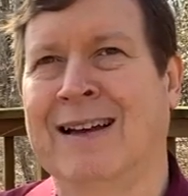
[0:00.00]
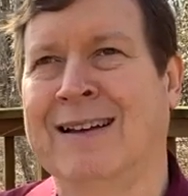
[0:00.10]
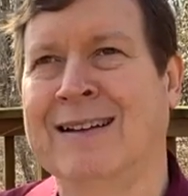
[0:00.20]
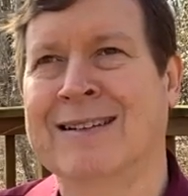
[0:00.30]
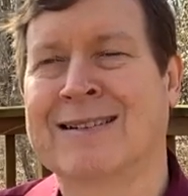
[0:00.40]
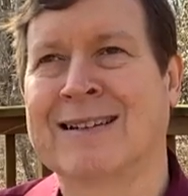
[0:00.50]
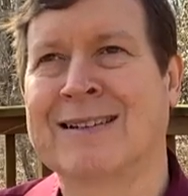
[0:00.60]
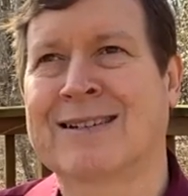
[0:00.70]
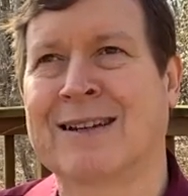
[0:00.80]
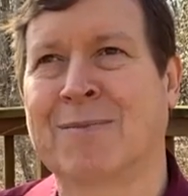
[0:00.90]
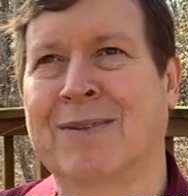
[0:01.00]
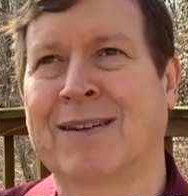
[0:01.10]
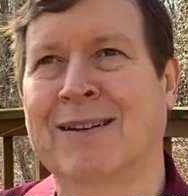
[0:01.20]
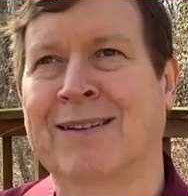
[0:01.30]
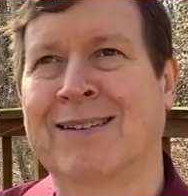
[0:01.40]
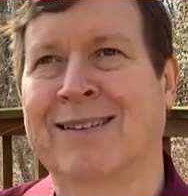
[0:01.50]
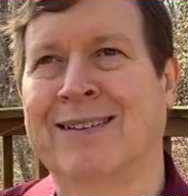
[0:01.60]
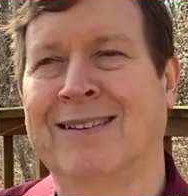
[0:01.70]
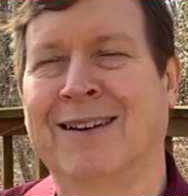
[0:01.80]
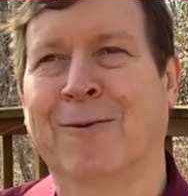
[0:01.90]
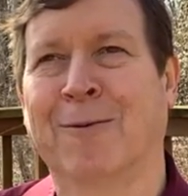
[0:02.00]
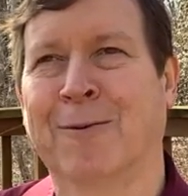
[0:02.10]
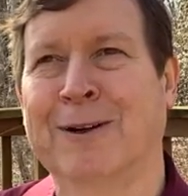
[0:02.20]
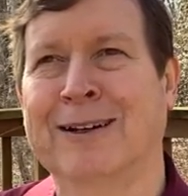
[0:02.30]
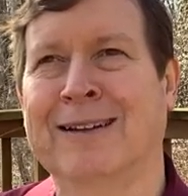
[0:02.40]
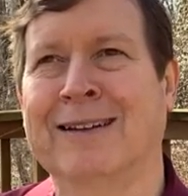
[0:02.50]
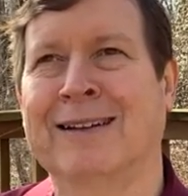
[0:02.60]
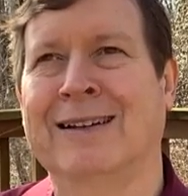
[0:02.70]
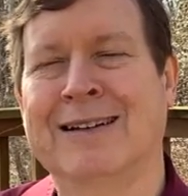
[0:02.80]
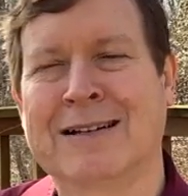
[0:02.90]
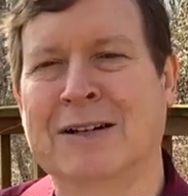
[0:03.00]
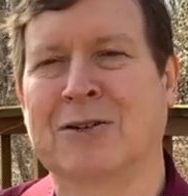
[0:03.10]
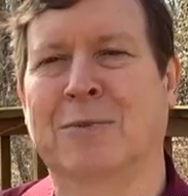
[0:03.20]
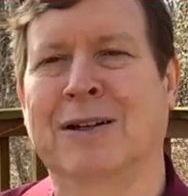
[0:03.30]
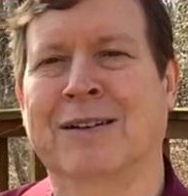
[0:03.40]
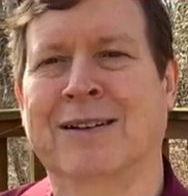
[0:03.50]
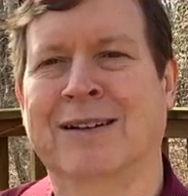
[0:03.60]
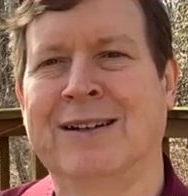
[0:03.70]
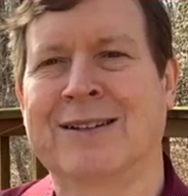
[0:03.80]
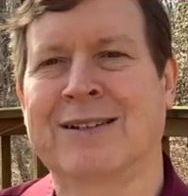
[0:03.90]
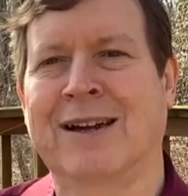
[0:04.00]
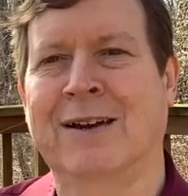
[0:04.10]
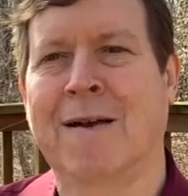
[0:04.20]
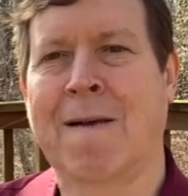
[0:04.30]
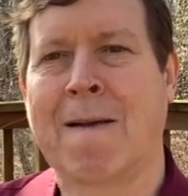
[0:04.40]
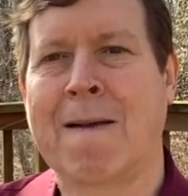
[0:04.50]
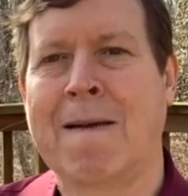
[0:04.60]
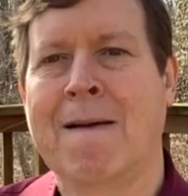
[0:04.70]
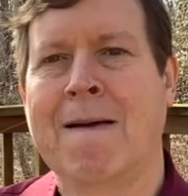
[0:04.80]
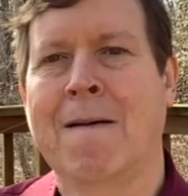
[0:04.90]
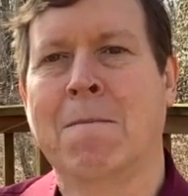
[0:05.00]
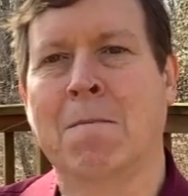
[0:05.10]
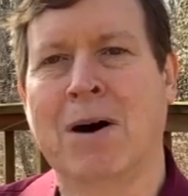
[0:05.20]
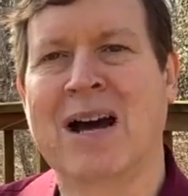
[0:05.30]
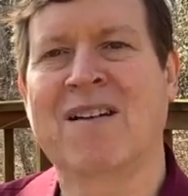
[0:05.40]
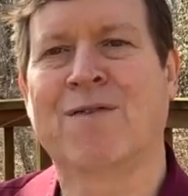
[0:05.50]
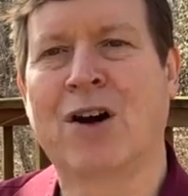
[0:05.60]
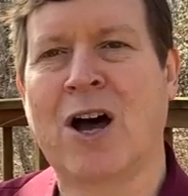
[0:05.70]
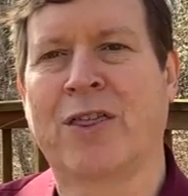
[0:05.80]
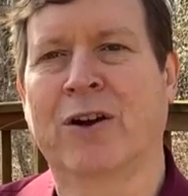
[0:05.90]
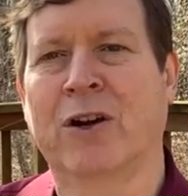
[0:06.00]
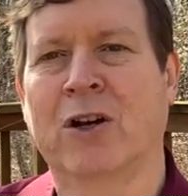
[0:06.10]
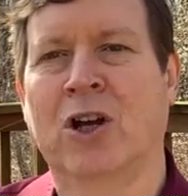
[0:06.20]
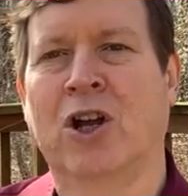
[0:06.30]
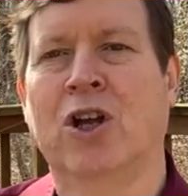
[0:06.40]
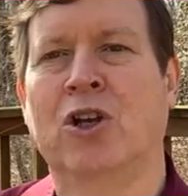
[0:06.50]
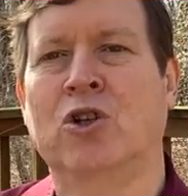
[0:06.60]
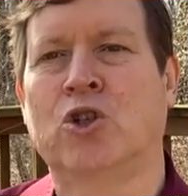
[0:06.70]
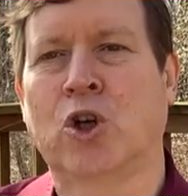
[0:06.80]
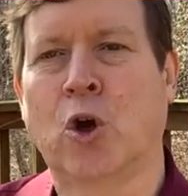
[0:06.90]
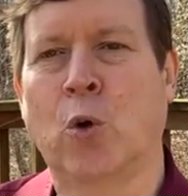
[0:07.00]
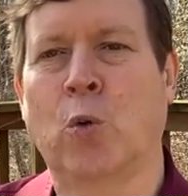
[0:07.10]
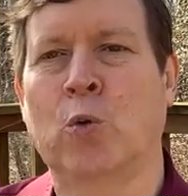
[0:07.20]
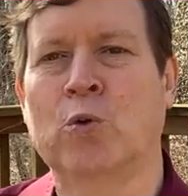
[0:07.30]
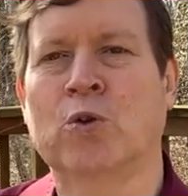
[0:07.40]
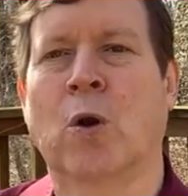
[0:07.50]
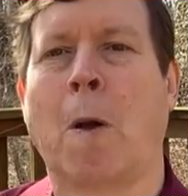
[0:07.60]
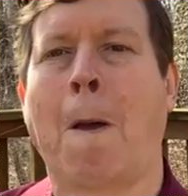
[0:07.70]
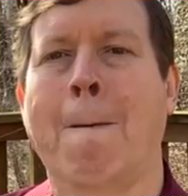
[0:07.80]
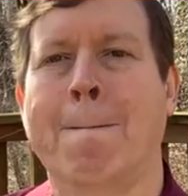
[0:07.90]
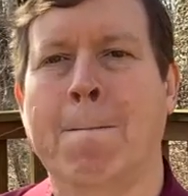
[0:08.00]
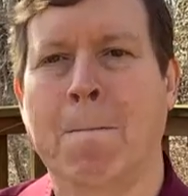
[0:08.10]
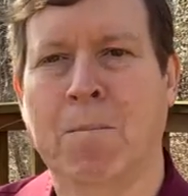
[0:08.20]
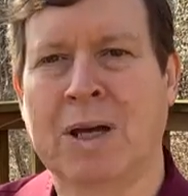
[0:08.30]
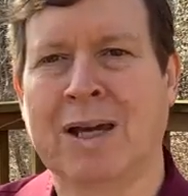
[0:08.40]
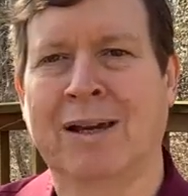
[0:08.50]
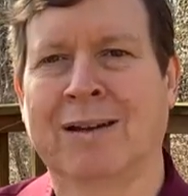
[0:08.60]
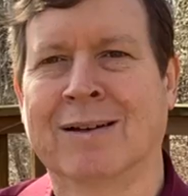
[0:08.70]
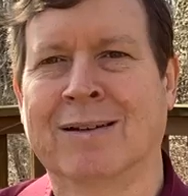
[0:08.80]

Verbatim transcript: and he said something that really touched me. He said, My father chose me.